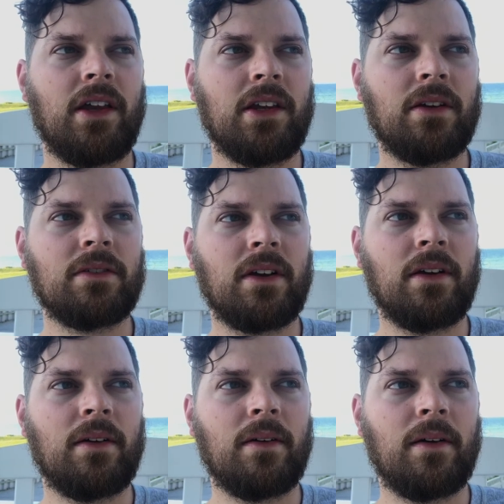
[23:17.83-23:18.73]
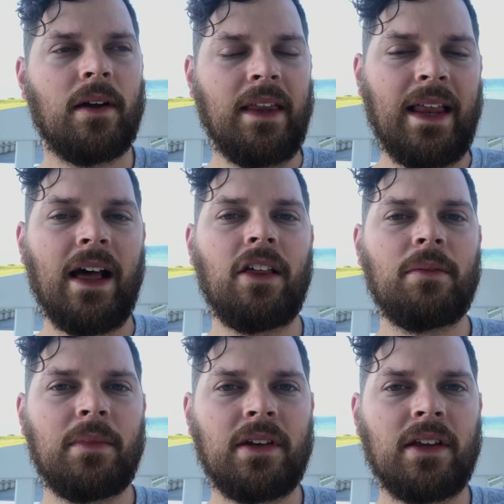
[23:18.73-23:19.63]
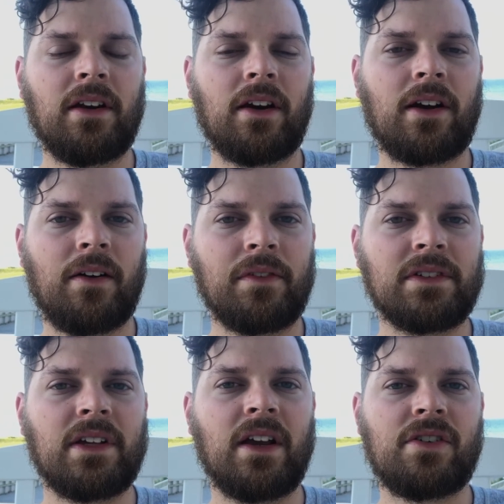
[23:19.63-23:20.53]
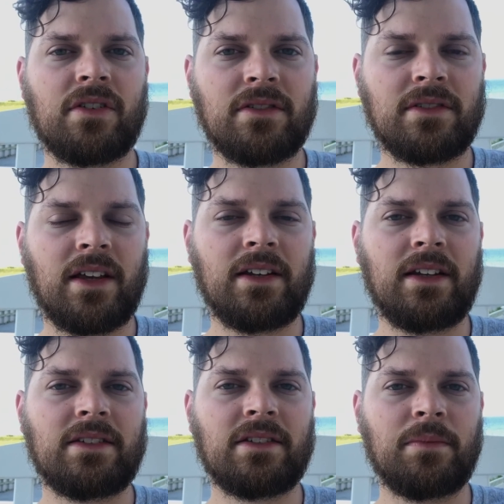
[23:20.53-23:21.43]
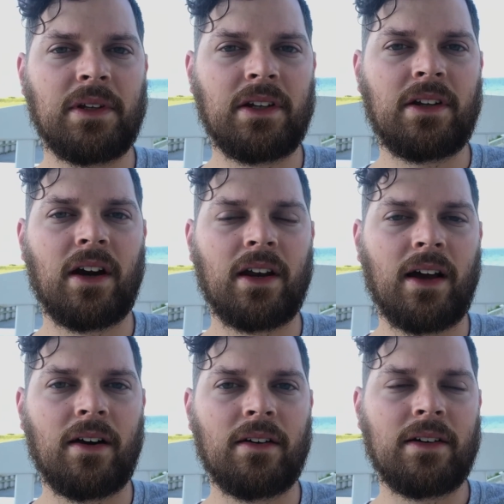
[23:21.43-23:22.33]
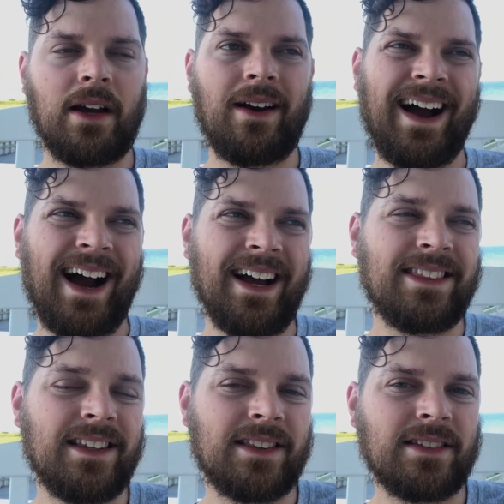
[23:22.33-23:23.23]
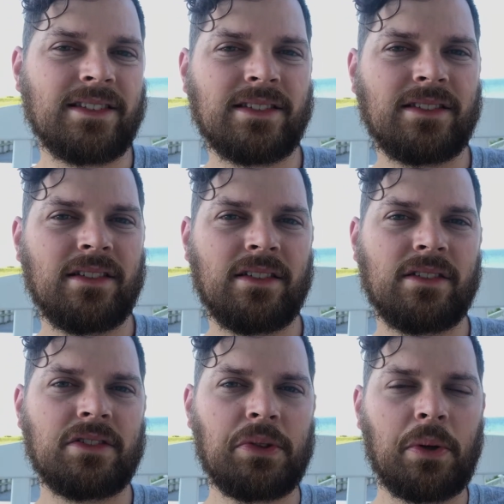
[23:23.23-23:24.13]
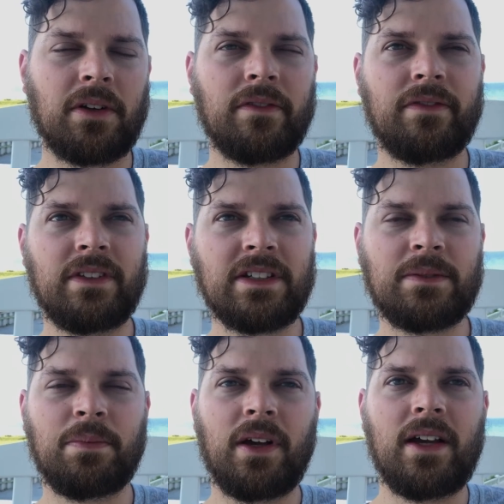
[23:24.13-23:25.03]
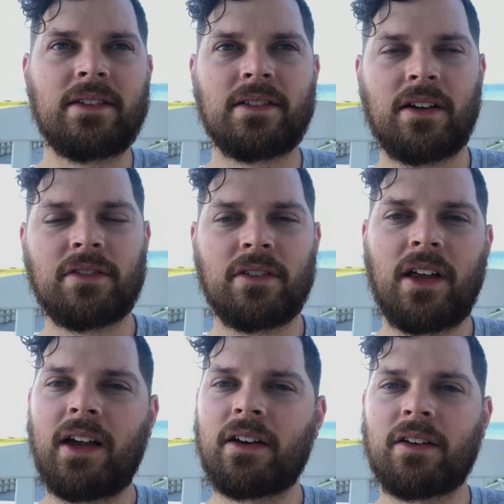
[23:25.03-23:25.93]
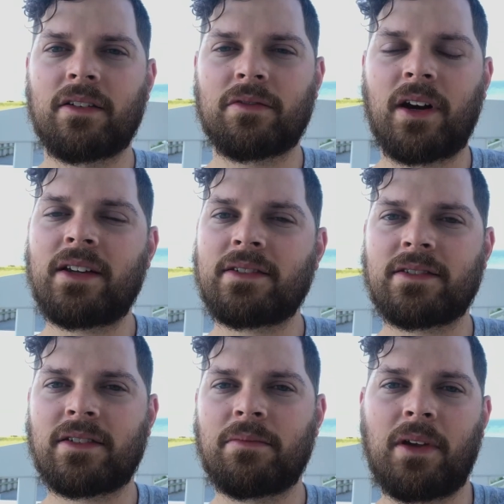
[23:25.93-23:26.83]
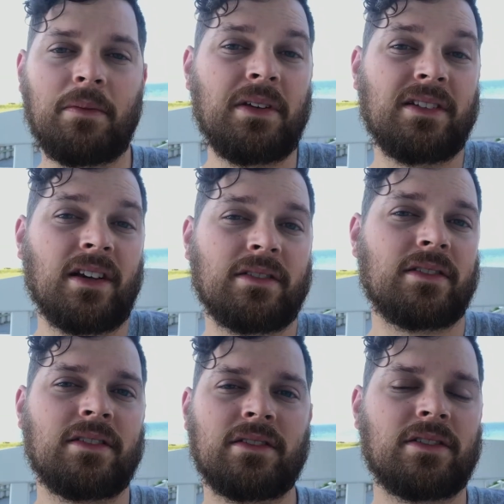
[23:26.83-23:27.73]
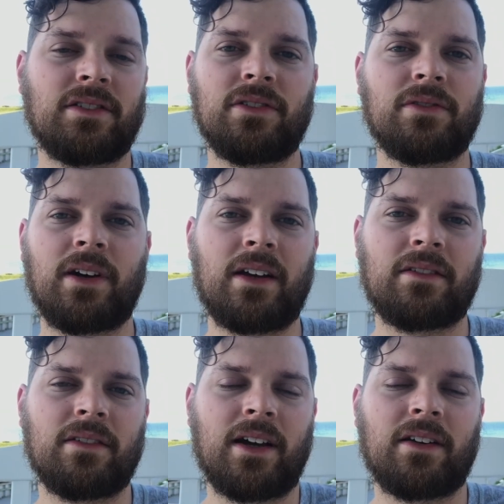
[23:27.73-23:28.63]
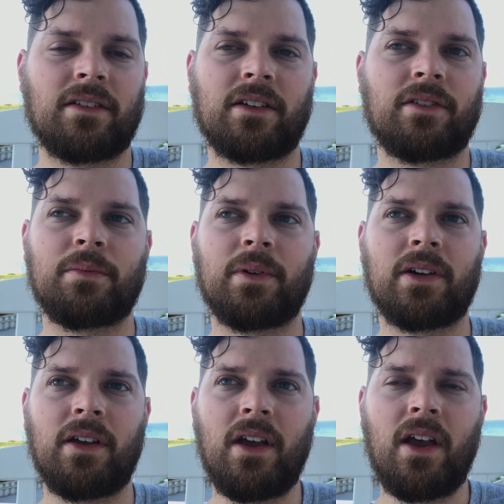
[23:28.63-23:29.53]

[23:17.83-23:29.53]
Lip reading: an element in our conversations that needs to be cut out. Now, I think this is sort of displays underlying racism. Maybe it doesn't to you. I don't know, but